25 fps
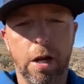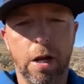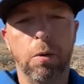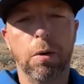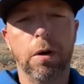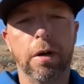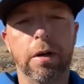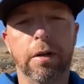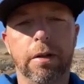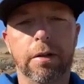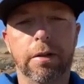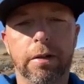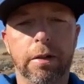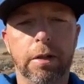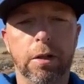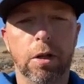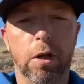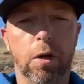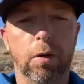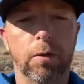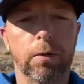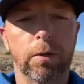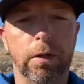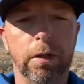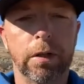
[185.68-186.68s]
I wanted to get
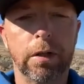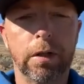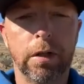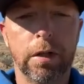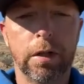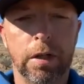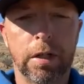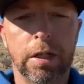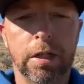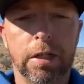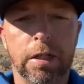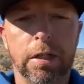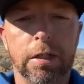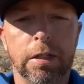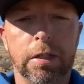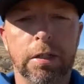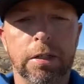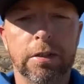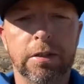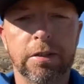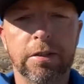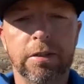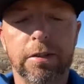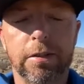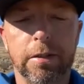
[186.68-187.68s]
over
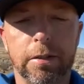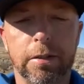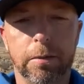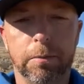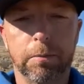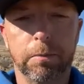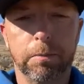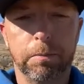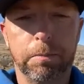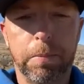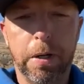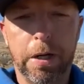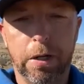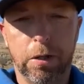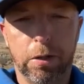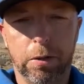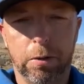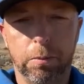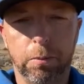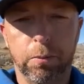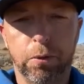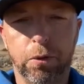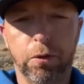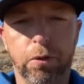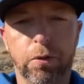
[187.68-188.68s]
just to better
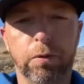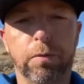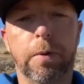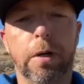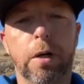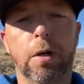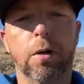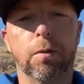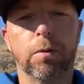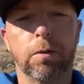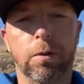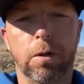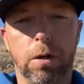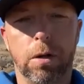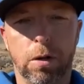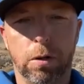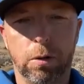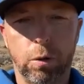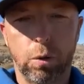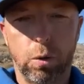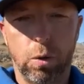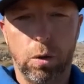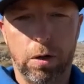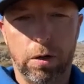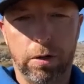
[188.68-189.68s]
improve my
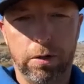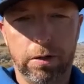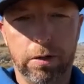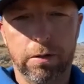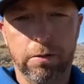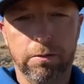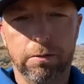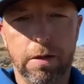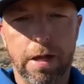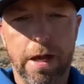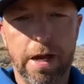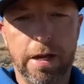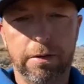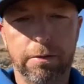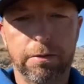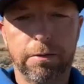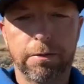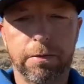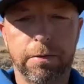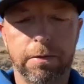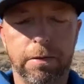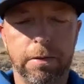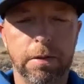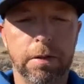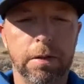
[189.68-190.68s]
overall quality of
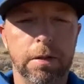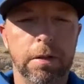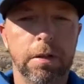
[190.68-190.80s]
life.